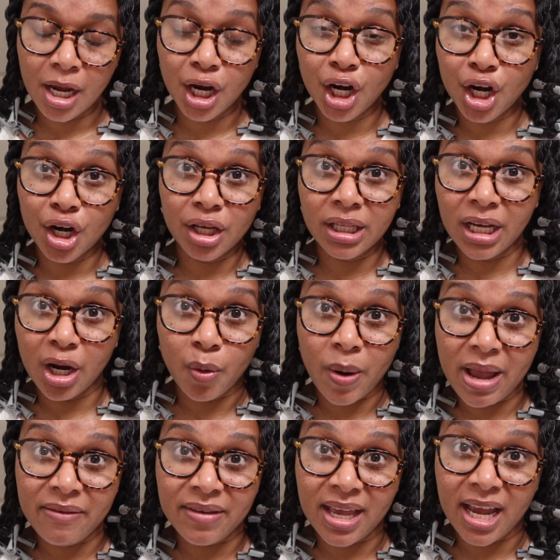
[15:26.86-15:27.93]
Curly or
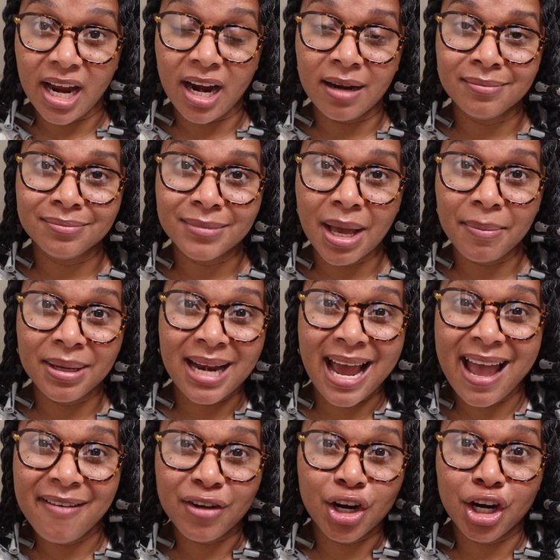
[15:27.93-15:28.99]
wavy hair. I mean, I
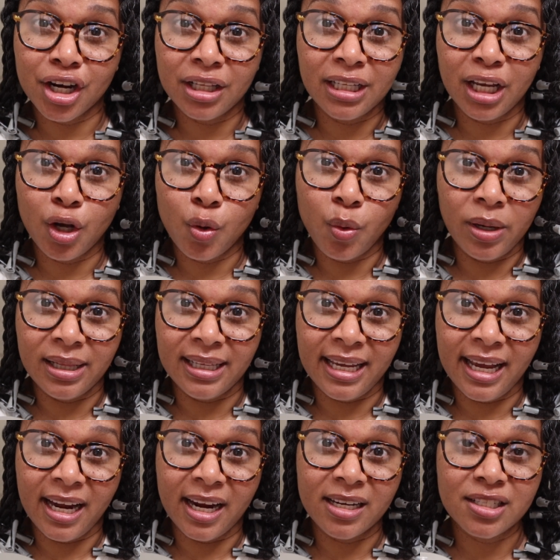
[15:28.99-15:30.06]
have curly, coily
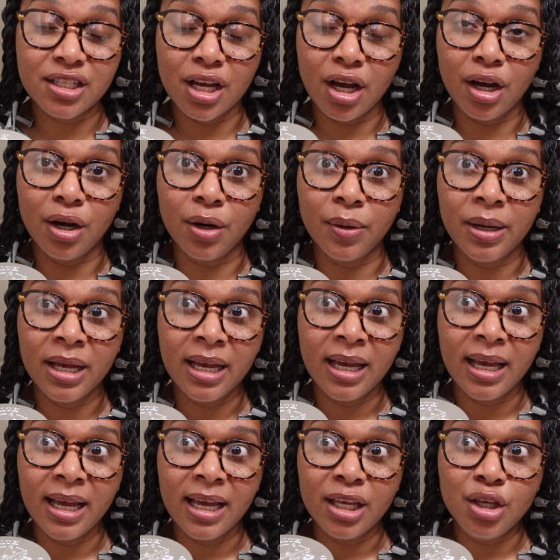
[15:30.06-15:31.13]
hair. So
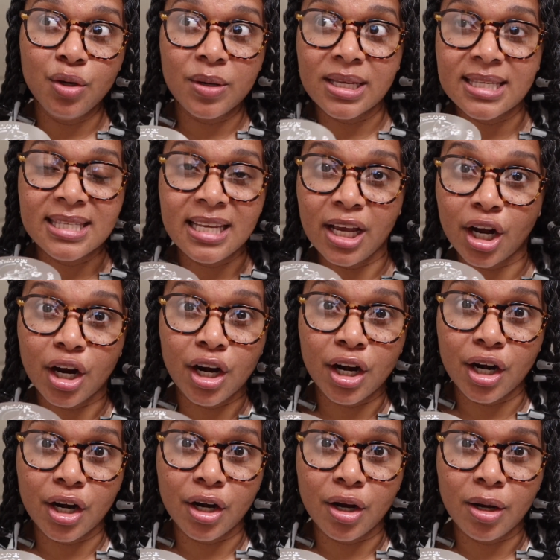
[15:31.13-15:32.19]
you can see a
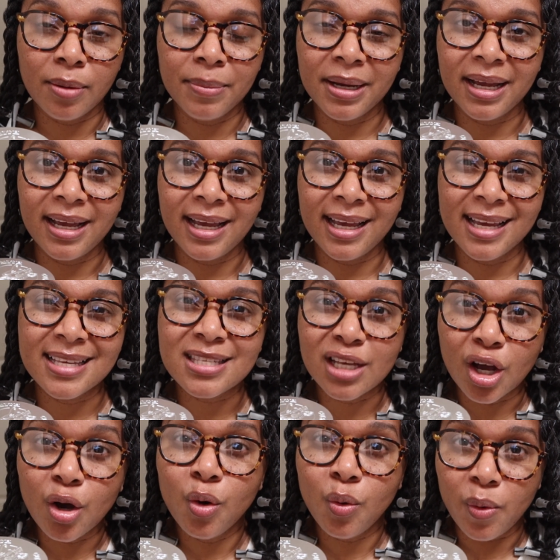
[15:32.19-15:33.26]
curl, but it's
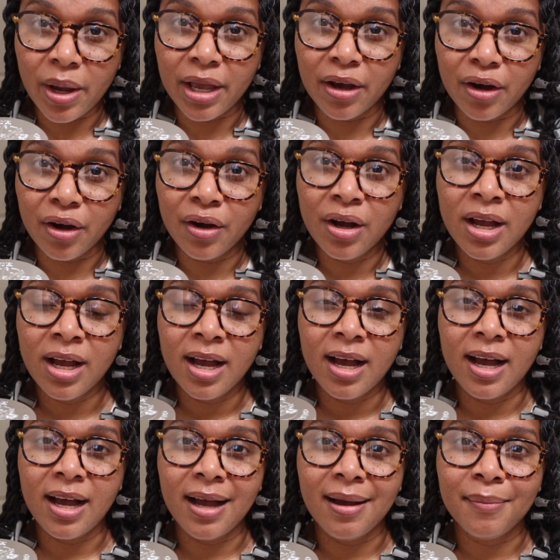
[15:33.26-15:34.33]
a coil.
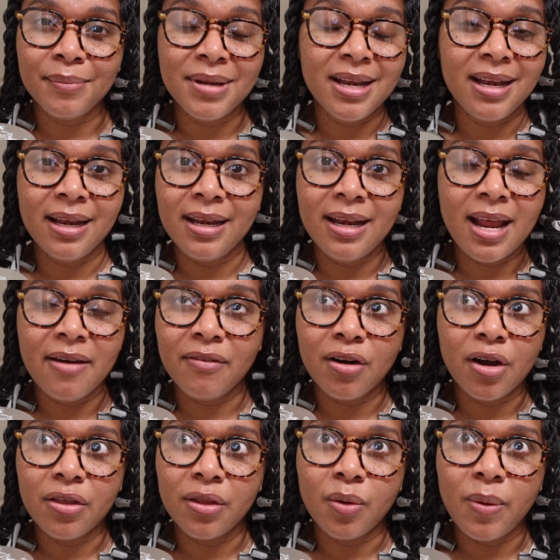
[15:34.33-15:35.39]
Never
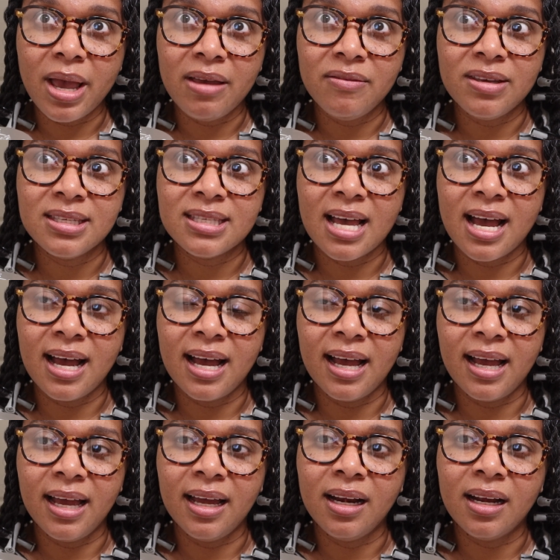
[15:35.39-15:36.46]
on the wavy
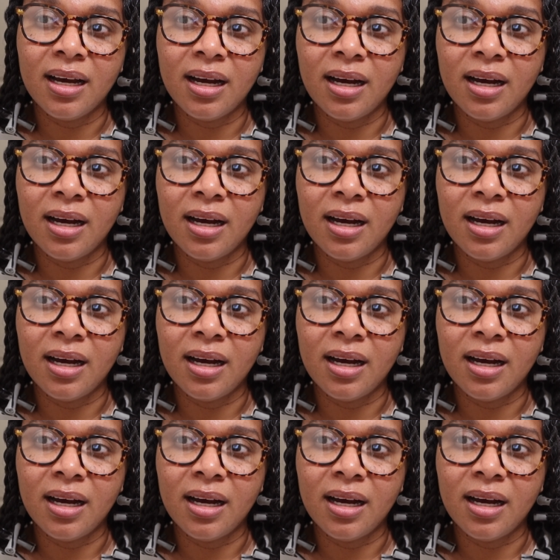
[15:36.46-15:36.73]
side.